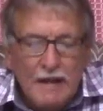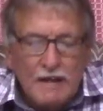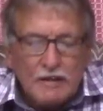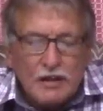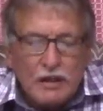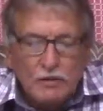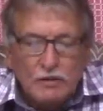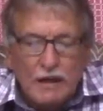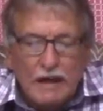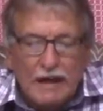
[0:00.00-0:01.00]

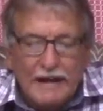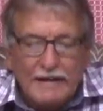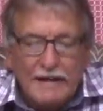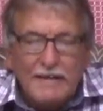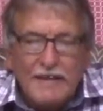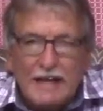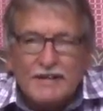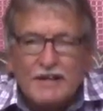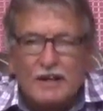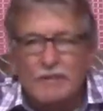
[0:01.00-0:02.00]
So in that
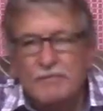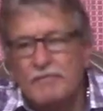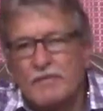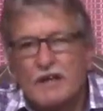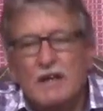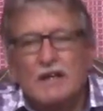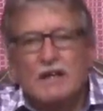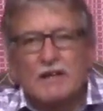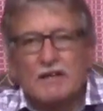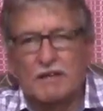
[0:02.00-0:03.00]
time,
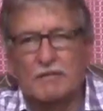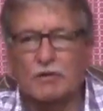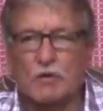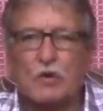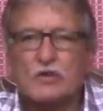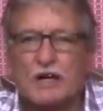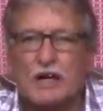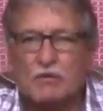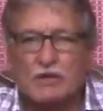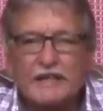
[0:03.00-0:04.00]
because
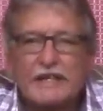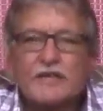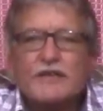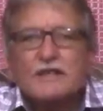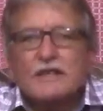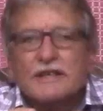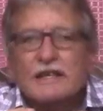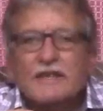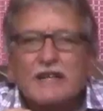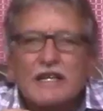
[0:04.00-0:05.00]
I was interested
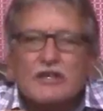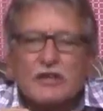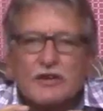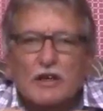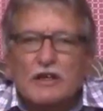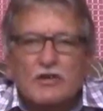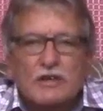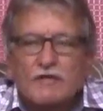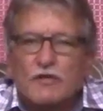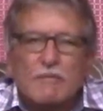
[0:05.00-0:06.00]
in the
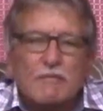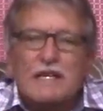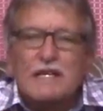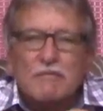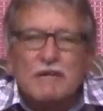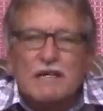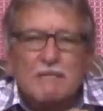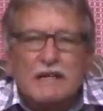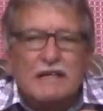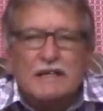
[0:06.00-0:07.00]
eschatology for many, many,
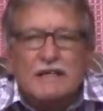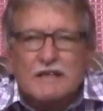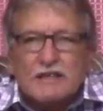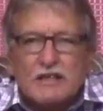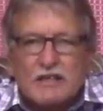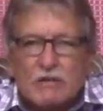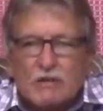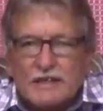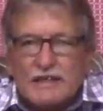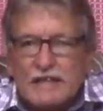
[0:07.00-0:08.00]
many years, since I
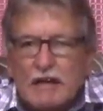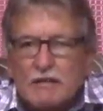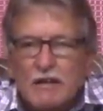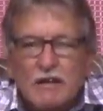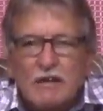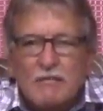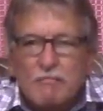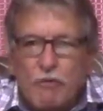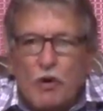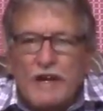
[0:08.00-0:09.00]
was a young
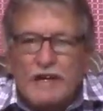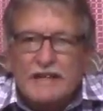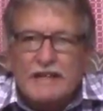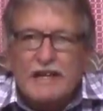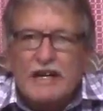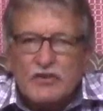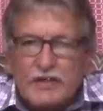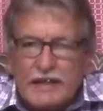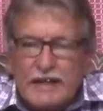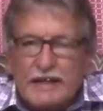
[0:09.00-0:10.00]
boy, it
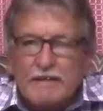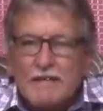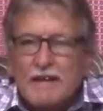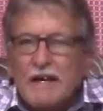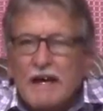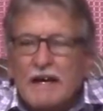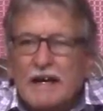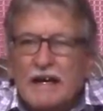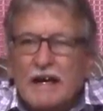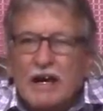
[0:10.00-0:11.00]
actually
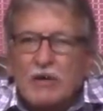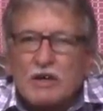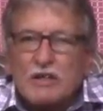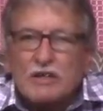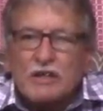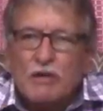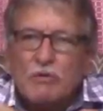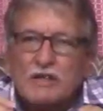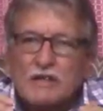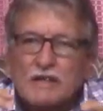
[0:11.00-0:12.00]
uh, I was I
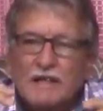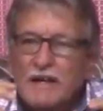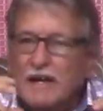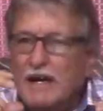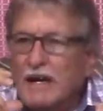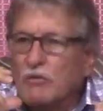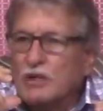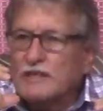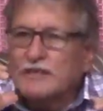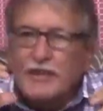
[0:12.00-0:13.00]
was I
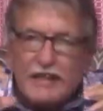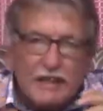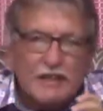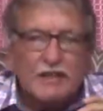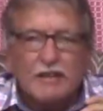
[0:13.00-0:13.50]
was triggered